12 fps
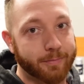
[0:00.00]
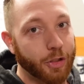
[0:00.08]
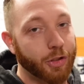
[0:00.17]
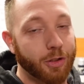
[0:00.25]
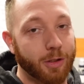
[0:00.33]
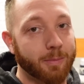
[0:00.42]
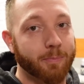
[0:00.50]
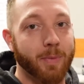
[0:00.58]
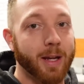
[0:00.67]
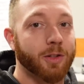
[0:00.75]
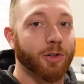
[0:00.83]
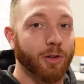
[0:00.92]
just to
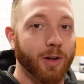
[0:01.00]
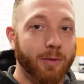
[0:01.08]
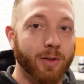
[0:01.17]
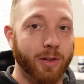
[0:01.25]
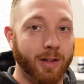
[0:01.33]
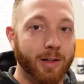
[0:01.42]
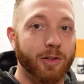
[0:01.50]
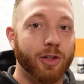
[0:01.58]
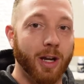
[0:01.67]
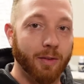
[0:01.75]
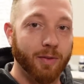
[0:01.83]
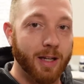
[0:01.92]
make sure everything is
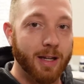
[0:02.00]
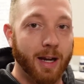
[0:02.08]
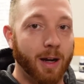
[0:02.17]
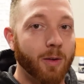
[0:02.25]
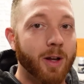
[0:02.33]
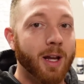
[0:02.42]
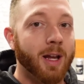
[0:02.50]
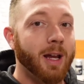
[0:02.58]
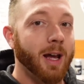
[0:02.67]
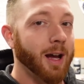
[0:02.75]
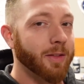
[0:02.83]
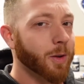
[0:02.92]
safe. Anyhow,
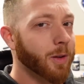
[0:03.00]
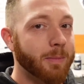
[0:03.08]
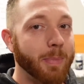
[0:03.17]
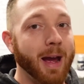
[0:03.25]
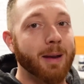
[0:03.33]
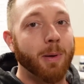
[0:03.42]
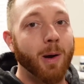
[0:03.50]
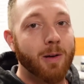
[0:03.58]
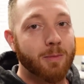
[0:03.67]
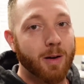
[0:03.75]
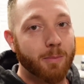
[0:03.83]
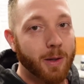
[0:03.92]
the only bad part
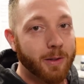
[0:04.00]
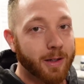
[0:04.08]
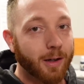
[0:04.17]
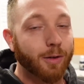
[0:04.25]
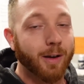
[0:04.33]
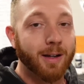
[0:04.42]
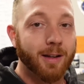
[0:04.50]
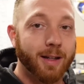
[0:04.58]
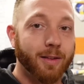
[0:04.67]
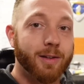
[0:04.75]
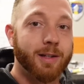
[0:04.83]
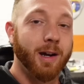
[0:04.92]
about building a crate
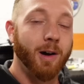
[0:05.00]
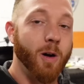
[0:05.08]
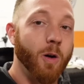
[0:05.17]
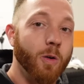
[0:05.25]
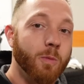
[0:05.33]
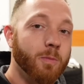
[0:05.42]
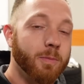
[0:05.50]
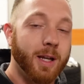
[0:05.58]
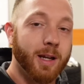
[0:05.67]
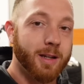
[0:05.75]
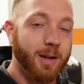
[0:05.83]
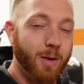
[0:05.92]
like this at home,
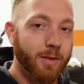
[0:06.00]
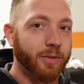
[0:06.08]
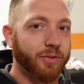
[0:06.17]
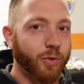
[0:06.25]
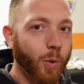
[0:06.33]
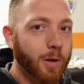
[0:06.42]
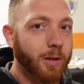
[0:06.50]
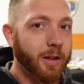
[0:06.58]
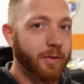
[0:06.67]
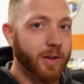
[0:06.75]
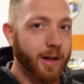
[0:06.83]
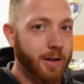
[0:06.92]
because I don't have a
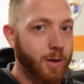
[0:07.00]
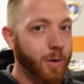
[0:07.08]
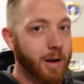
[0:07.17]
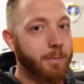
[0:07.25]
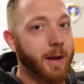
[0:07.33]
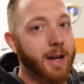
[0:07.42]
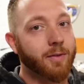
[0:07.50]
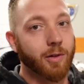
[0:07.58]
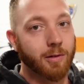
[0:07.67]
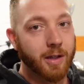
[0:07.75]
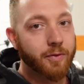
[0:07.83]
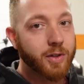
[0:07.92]
forklift and I don't want to pay
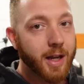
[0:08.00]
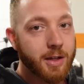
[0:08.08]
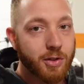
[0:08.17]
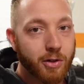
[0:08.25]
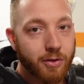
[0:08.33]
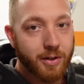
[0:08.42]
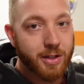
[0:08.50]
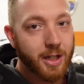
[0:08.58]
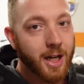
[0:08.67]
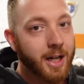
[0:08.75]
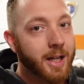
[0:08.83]
for lift gate service,